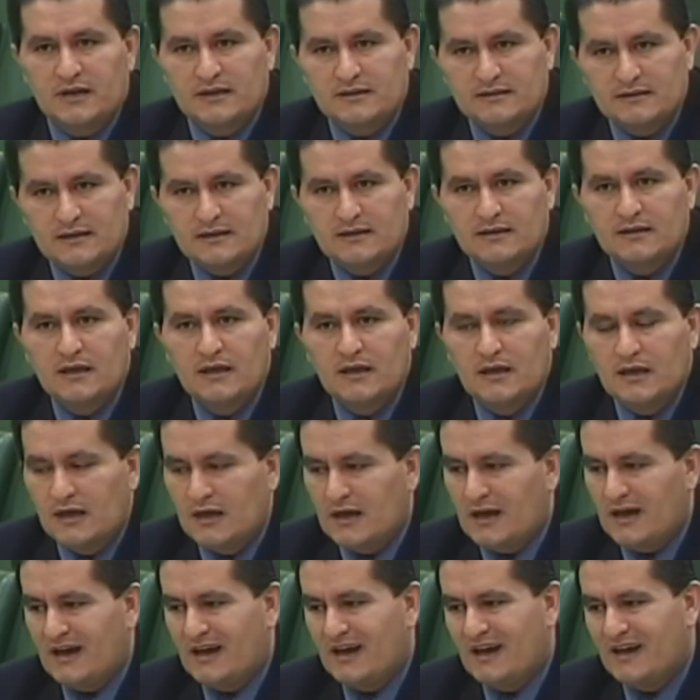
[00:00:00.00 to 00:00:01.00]
I think
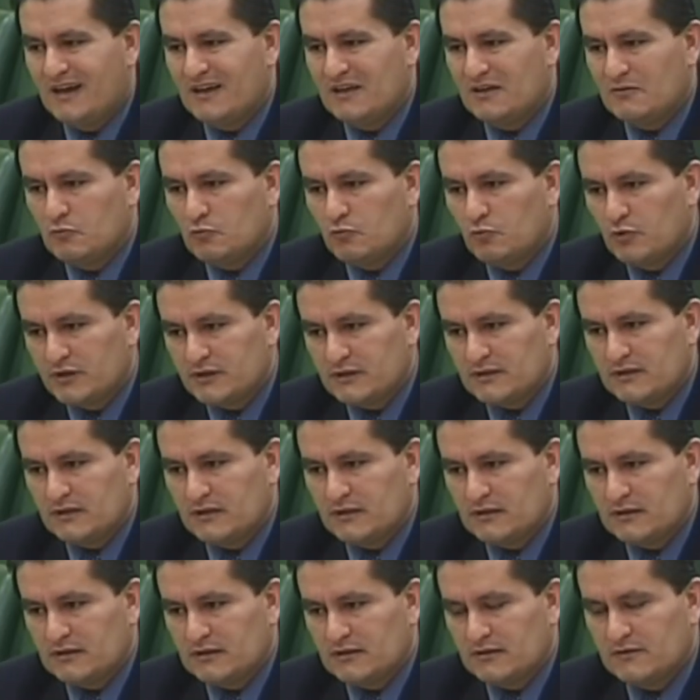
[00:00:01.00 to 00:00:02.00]
what
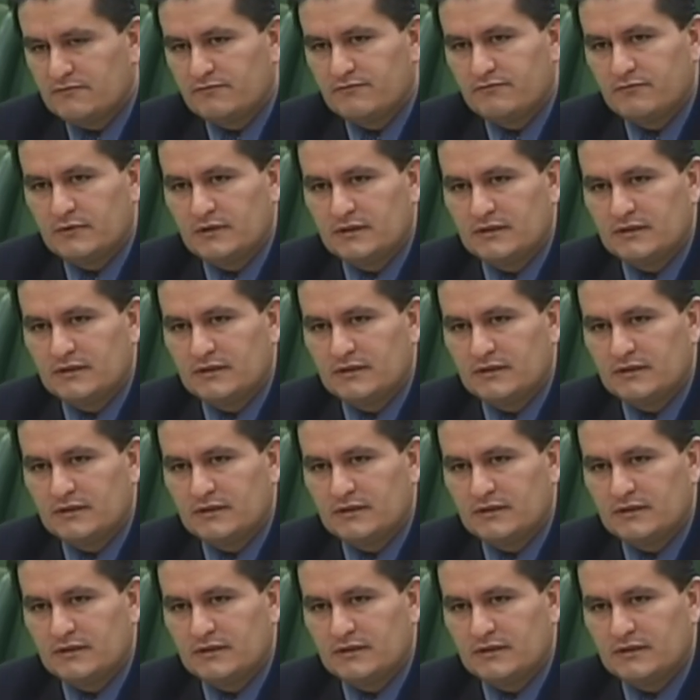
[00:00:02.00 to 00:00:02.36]
the